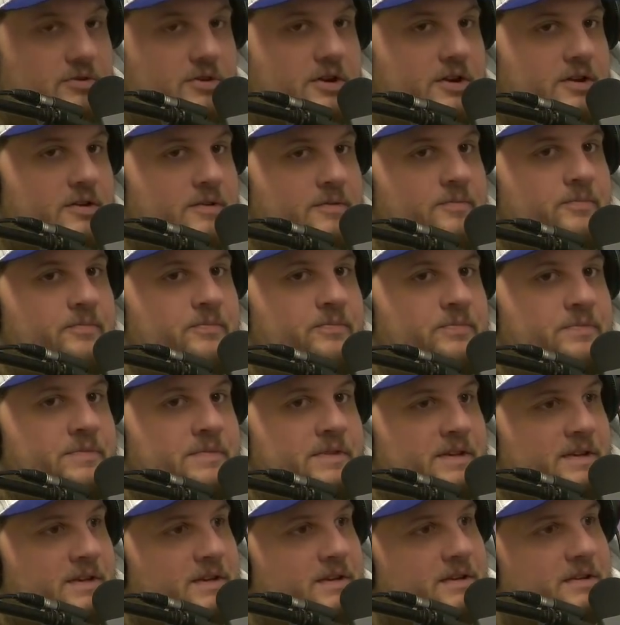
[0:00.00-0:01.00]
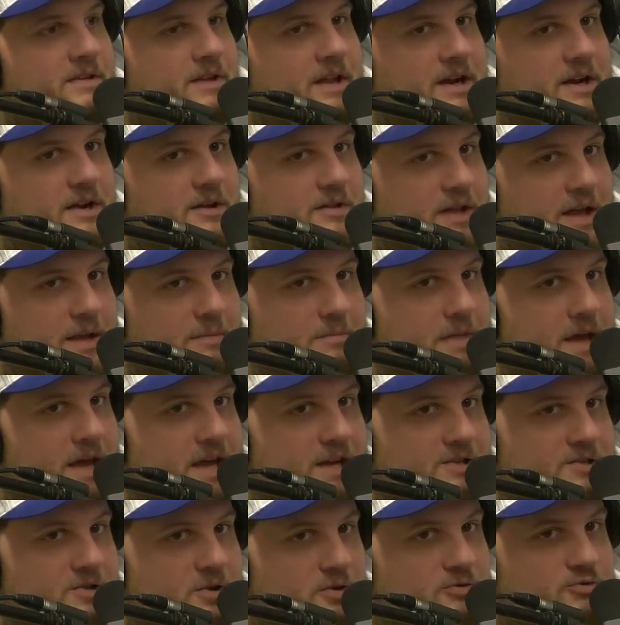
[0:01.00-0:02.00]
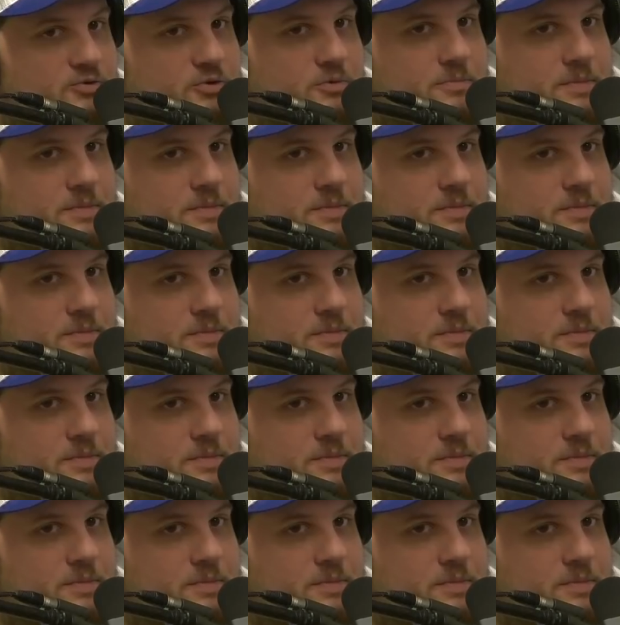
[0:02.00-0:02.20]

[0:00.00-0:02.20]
a lot of clapback jokes from